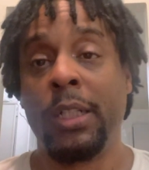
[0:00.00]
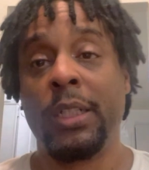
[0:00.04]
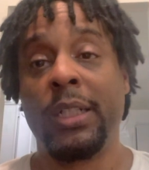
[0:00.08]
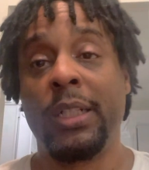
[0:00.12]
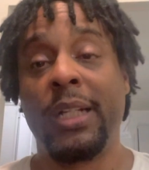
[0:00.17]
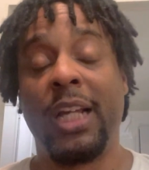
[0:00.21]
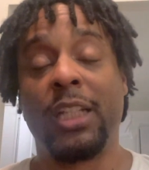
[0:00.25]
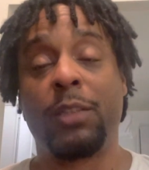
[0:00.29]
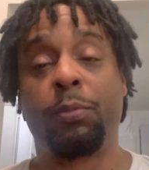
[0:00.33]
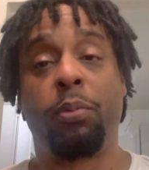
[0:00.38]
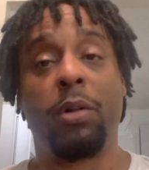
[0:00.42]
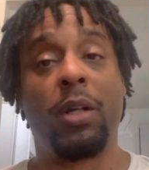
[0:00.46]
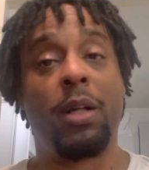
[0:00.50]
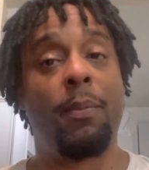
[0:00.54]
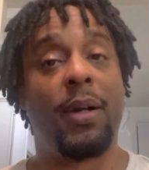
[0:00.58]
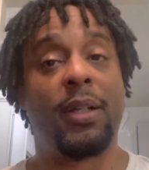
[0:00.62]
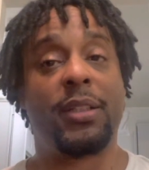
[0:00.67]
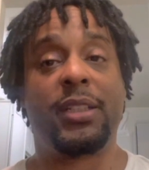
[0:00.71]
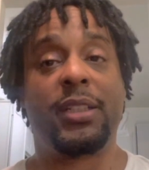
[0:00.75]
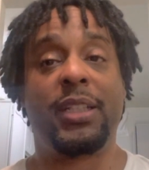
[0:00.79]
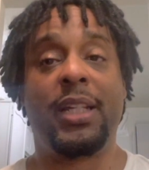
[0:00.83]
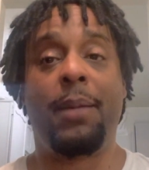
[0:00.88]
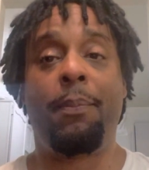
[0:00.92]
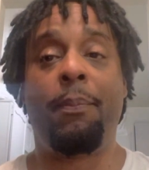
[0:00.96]
That's pretty
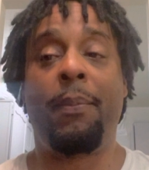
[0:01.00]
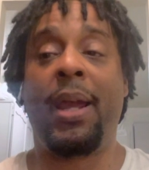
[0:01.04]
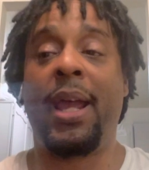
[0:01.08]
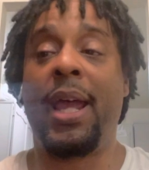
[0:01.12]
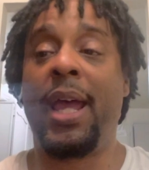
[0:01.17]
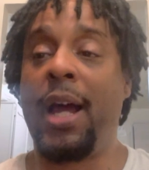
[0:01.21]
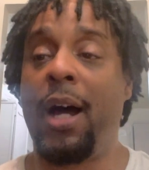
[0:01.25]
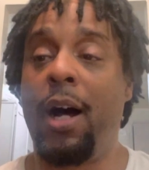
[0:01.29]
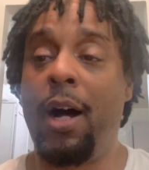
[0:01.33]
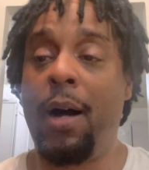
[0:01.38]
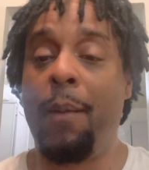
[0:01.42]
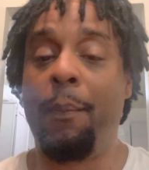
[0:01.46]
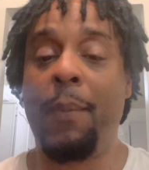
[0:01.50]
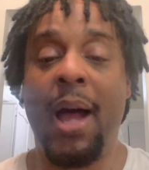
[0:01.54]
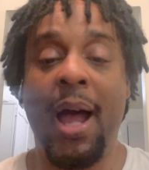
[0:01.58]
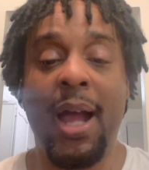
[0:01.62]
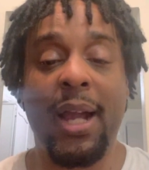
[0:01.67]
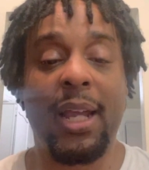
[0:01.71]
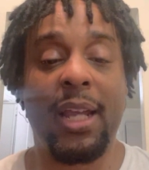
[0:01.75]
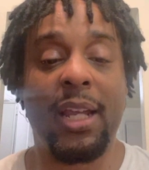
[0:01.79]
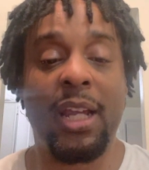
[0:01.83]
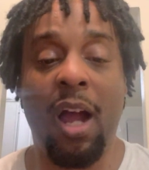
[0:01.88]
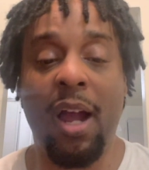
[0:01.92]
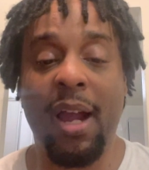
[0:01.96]
much it, man. Um,
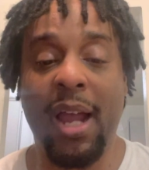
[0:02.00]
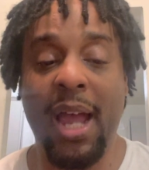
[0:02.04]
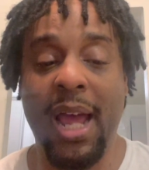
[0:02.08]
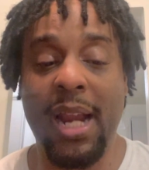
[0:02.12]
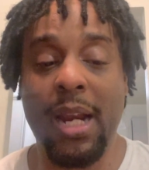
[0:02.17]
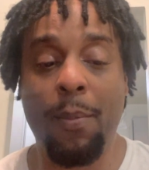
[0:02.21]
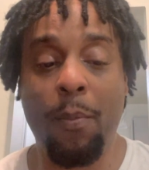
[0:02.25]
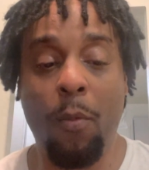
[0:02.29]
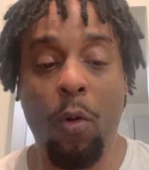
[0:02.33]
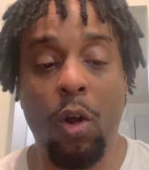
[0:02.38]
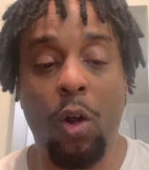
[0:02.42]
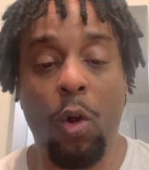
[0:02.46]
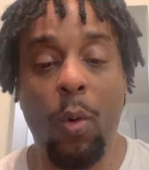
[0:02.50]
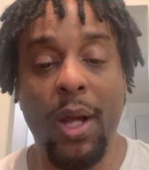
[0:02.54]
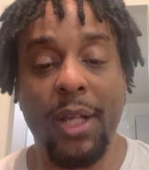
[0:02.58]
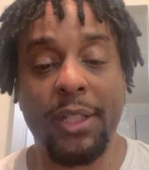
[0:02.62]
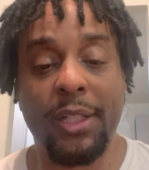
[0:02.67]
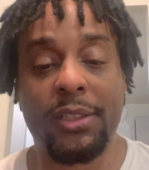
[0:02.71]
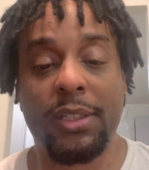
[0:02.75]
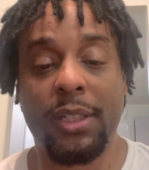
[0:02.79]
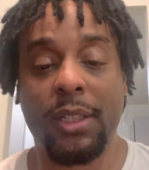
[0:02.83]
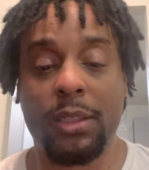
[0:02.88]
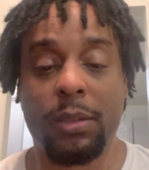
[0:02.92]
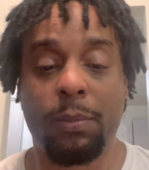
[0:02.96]
Y'all got any more
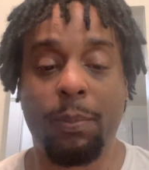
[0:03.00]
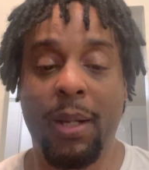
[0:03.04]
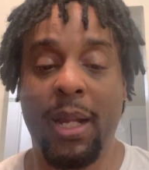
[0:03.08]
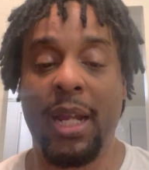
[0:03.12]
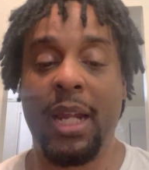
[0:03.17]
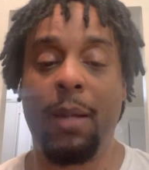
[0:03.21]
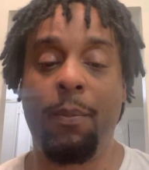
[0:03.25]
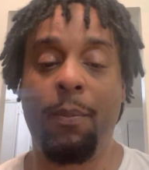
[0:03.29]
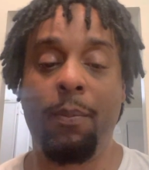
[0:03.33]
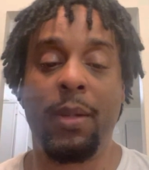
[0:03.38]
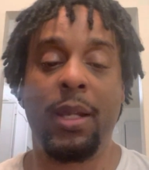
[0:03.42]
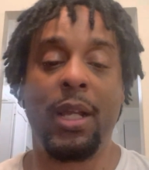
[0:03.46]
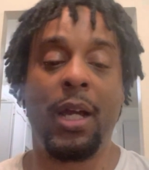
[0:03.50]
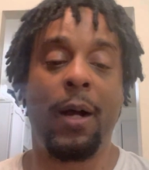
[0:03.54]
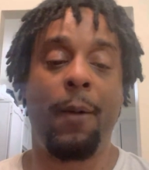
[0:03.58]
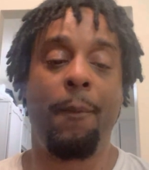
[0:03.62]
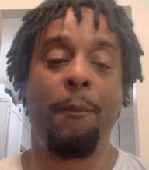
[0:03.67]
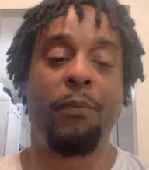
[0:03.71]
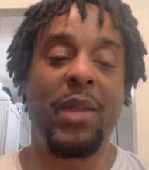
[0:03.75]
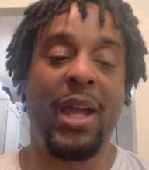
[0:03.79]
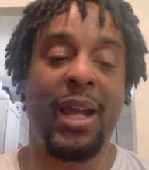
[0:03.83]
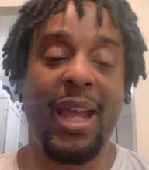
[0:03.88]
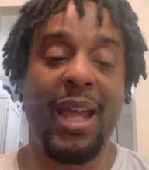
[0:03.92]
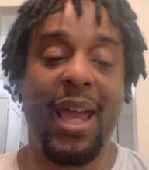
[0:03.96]
questions, man, hit me
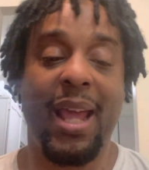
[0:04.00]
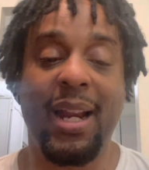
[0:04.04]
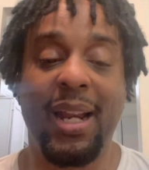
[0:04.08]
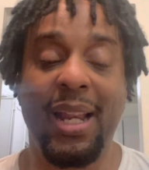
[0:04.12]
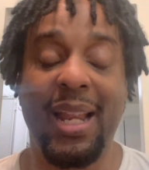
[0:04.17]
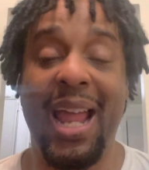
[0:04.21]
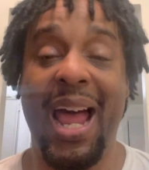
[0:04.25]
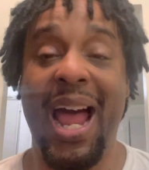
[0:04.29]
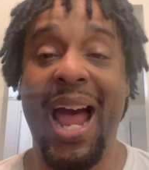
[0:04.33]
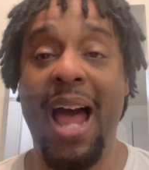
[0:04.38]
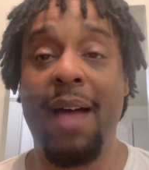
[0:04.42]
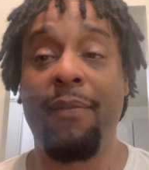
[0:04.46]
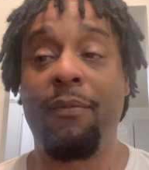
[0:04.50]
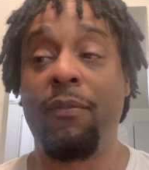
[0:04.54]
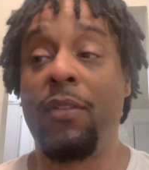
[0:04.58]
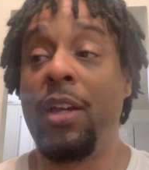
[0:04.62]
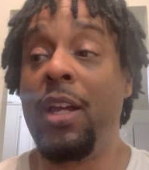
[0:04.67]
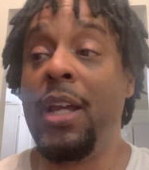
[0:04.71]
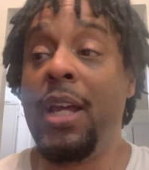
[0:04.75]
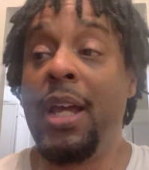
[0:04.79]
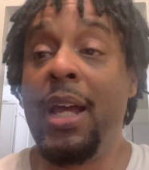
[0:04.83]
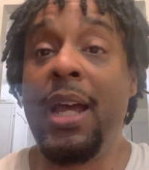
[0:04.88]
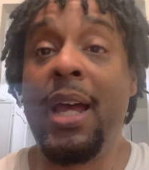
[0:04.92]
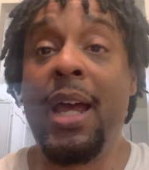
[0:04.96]
up. I got a live.
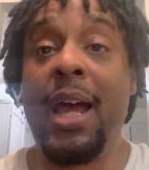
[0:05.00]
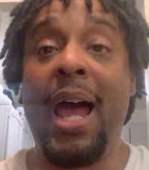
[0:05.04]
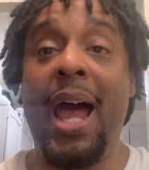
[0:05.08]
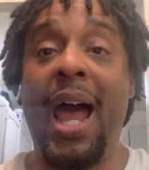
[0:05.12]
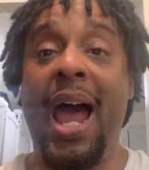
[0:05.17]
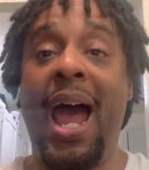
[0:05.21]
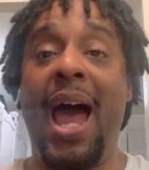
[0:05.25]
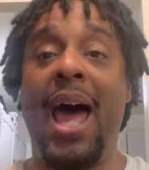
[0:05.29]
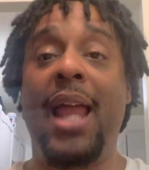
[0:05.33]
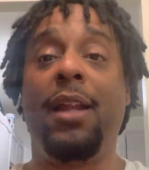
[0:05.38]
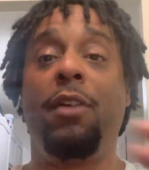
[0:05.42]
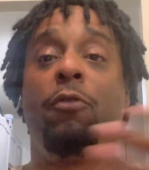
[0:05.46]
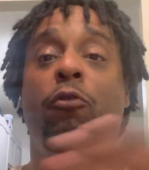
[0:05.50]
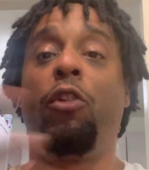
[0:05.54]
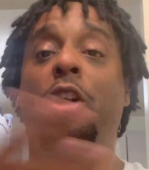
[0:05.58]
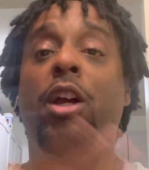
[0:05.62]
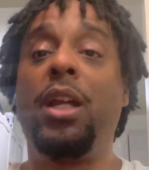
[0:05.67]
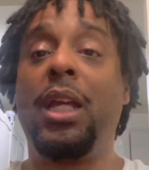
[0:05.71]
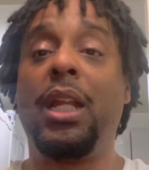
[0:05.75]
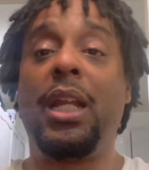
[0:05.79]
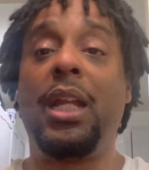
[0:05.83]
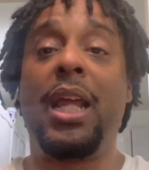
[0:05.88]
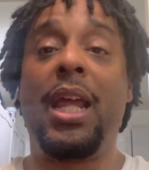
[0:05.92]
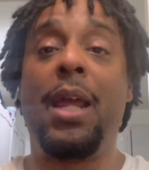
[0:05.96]
Allan
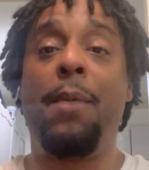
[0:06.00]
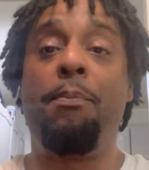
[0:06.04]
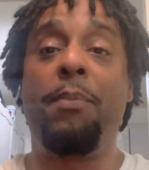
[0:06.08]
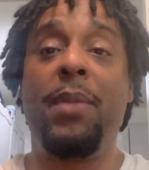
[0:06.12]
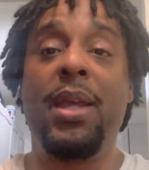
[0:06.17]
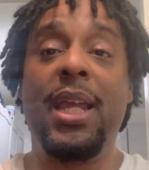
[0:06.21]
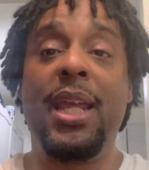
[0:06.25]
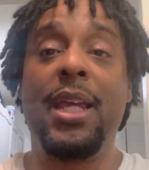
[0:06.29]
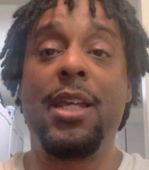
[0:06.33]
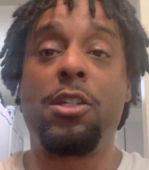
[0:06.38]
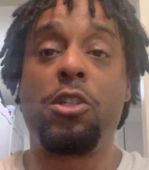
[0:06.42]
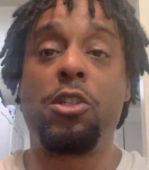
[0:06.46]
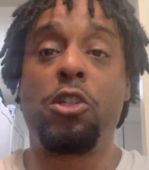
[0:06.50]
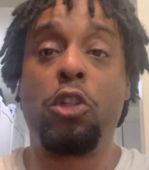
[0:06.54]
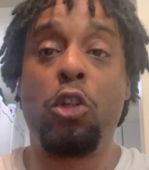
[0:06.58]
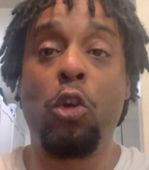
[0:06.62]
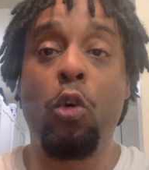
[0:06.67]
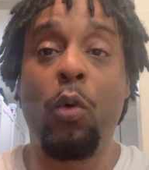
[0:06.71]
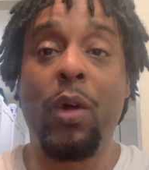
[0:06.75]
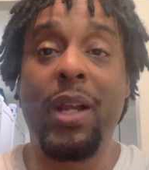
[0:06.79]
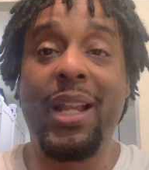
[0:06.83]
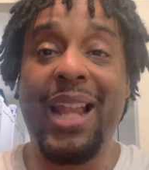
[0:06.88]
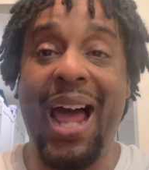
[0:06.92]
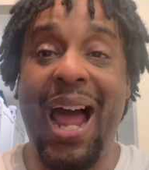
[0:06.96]
Reallionaire and me is
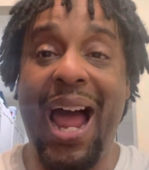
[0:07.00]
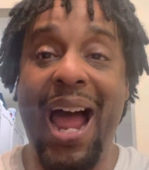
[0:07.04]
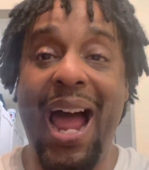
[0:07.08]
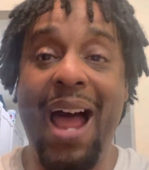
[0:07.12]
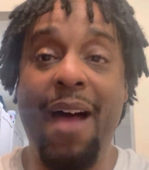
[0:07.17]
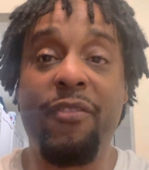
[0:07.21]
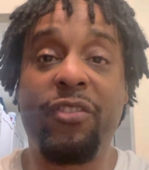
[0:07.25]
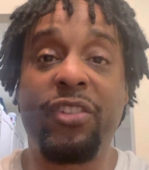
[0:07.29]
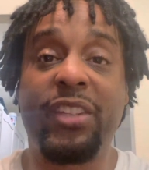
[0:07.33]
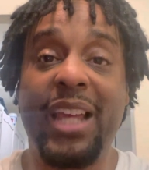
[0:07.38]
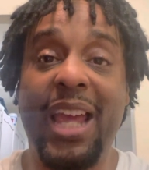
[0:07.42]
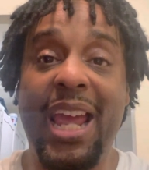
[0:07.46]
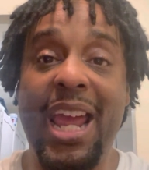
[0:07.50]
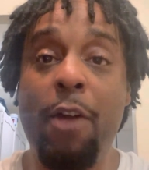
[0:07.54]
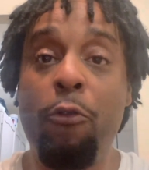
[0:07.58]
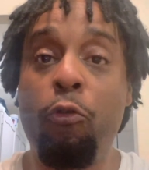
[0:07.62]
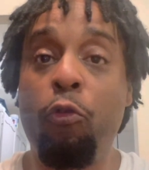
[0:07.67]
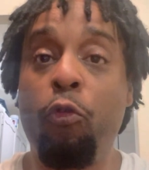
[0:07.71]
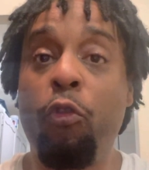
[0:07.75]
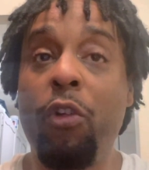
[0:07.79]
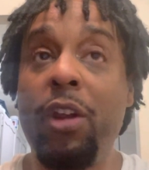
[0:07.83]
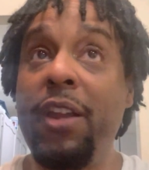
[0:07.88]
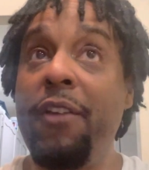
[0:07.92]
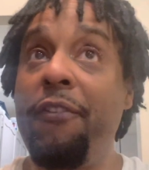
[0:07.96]
doing lives
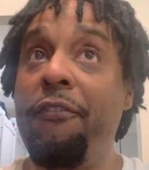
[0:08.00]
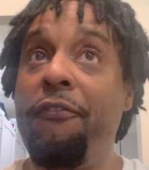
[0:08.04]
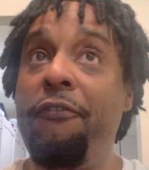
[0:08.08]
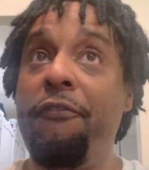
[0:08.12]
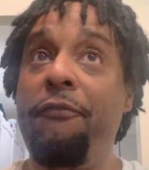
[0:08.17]
every